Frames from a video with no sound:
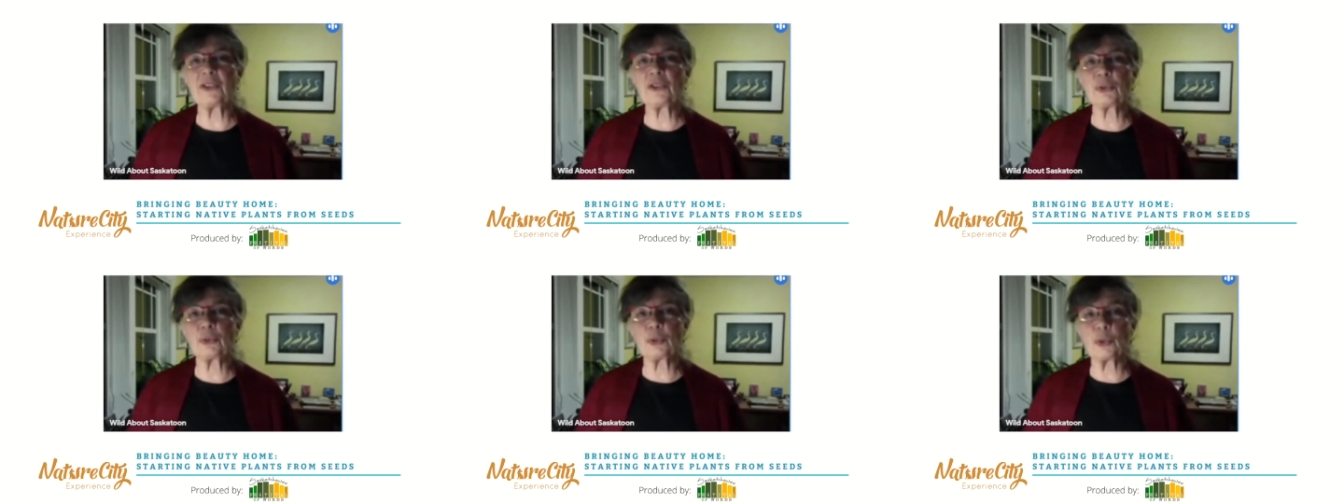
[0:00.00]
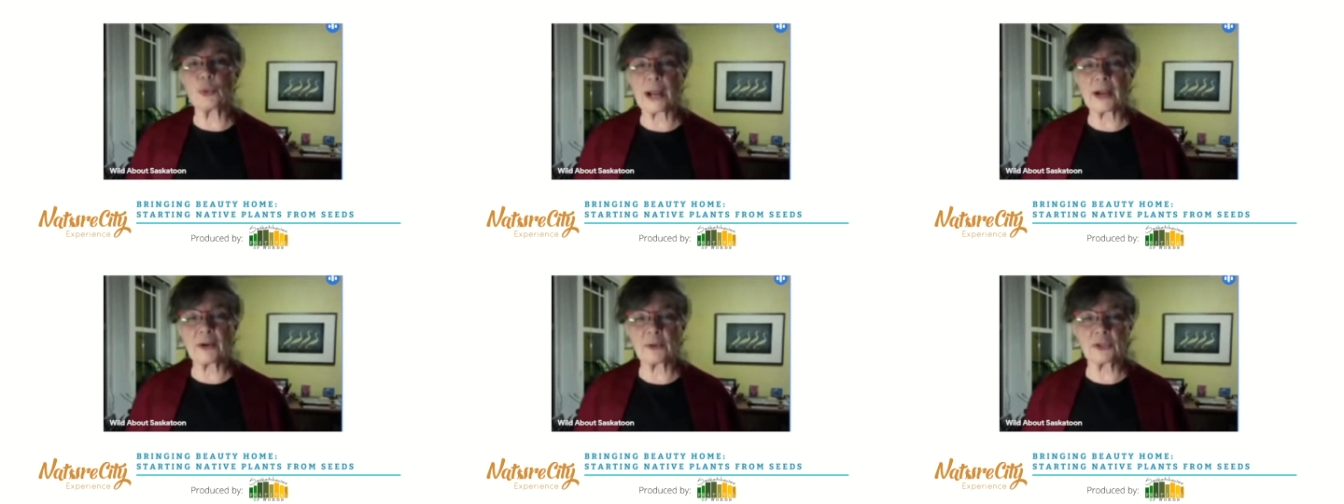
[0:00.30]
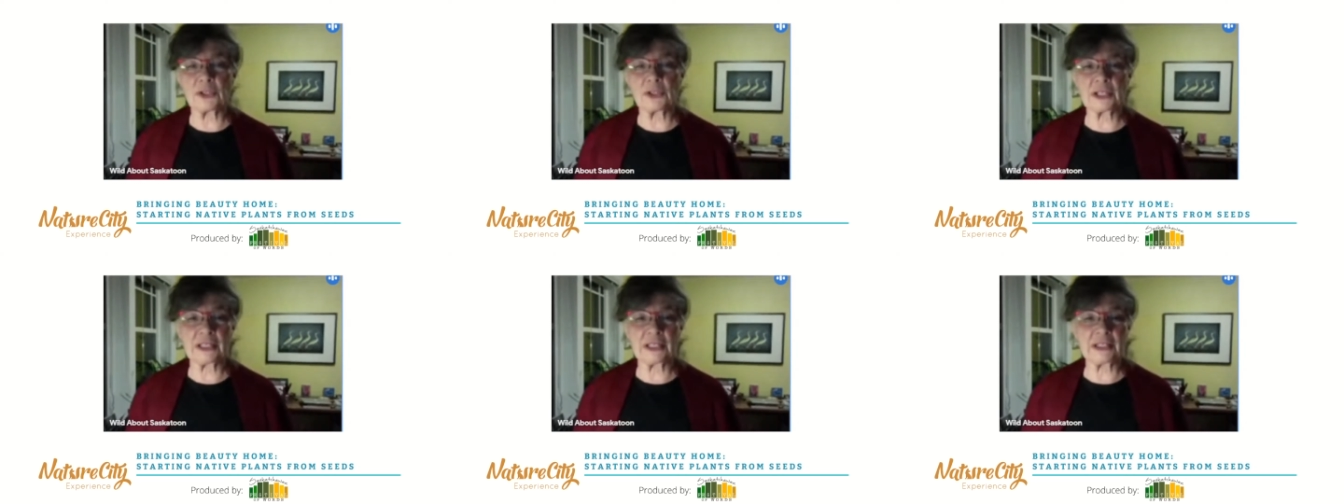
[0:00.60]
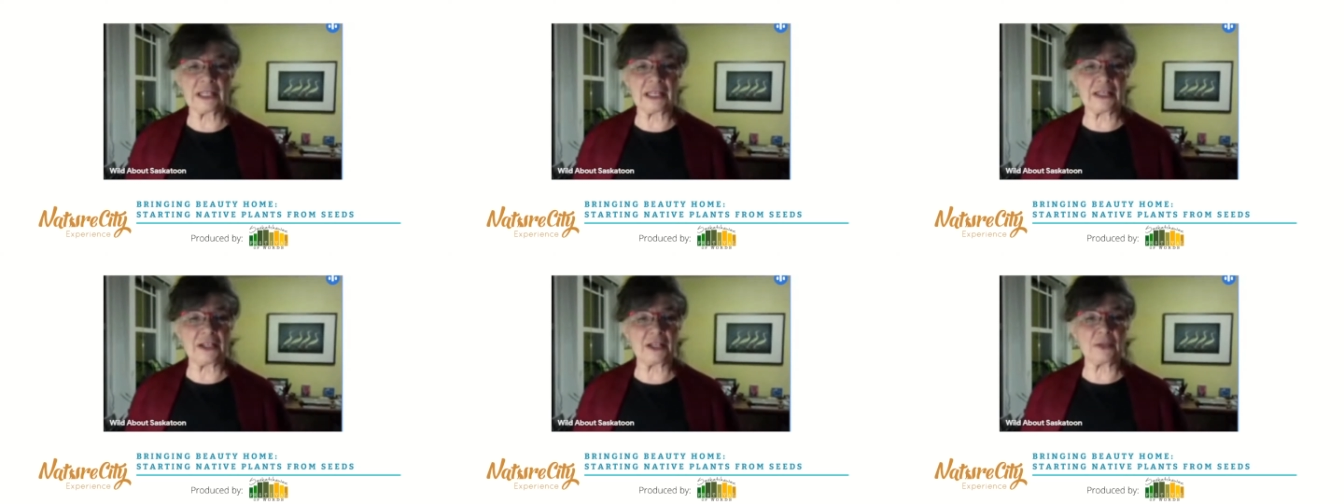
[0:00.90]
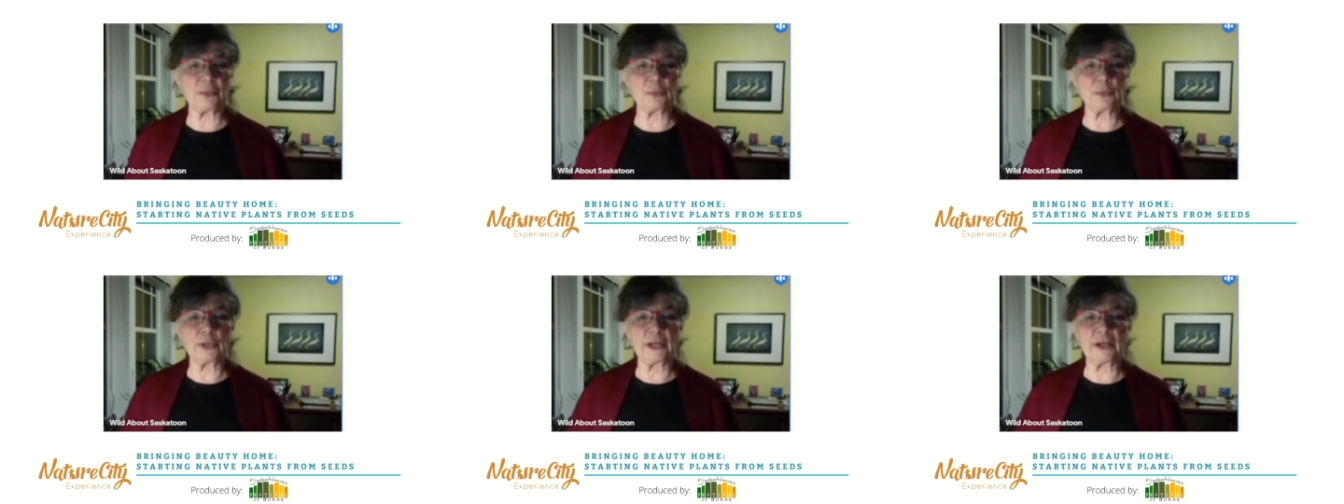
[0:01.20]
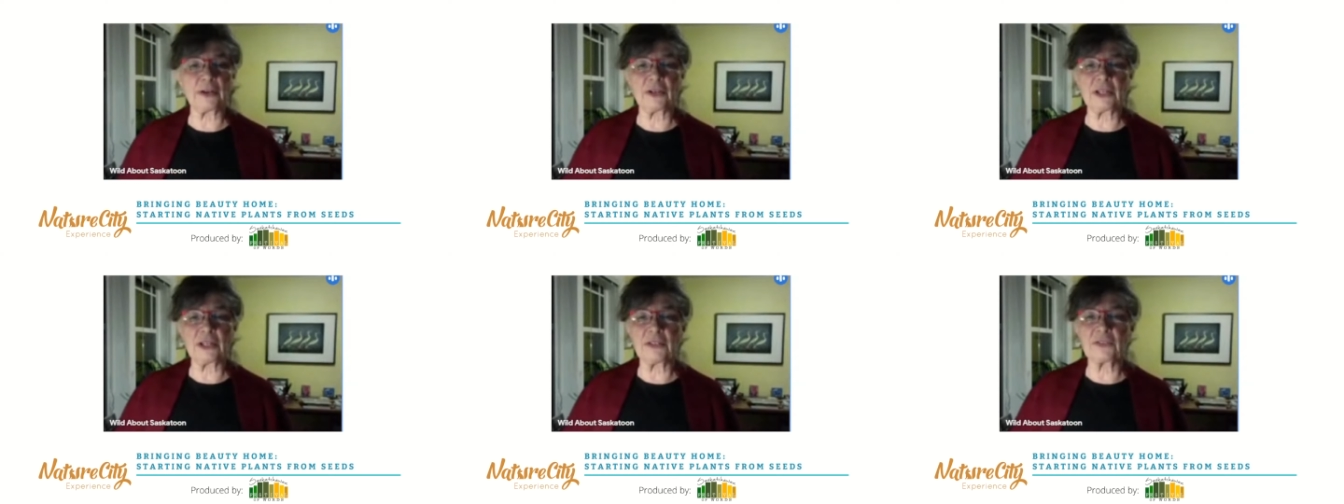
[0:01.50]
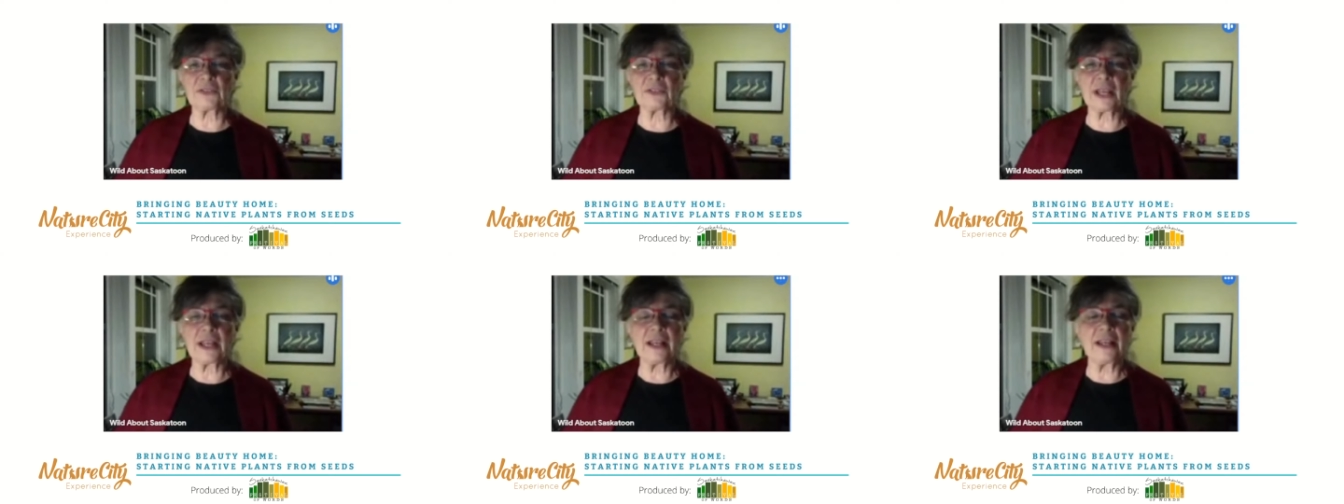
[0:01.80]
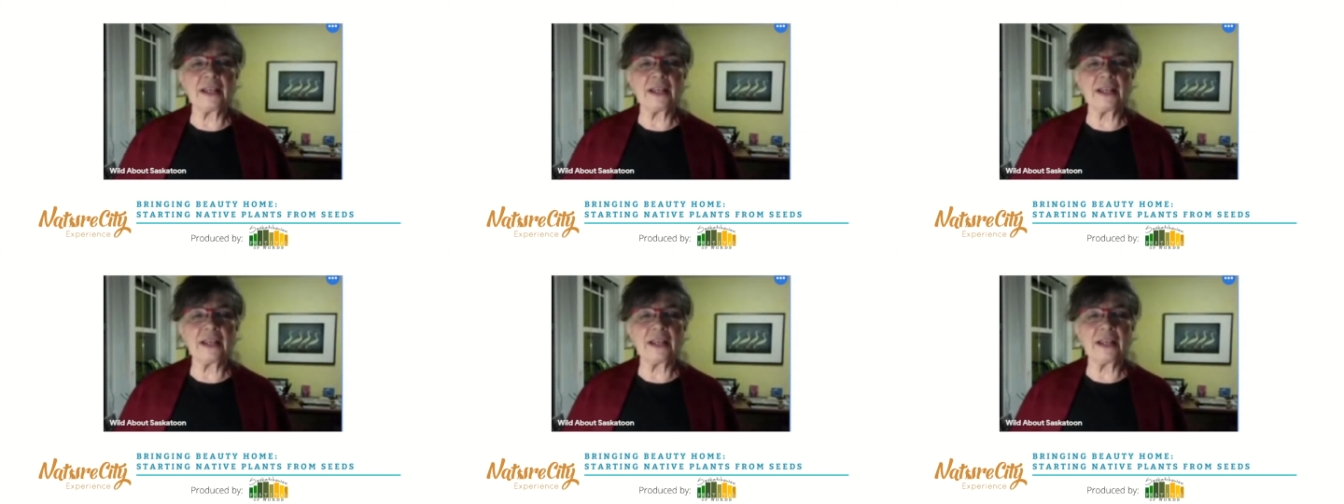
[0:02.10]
throughout the Canadian prairies,